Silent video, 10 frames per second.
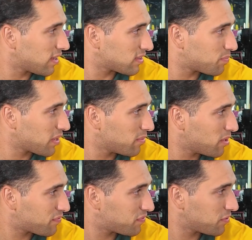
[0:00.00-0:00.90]
he get the
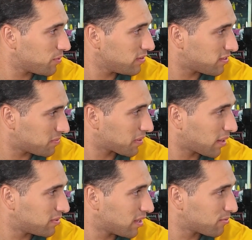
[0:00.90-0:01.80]
BMF if he wins? Does he
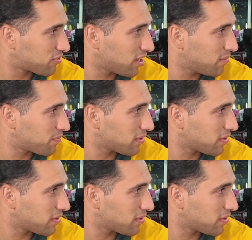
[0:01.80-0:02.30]
become a double champ?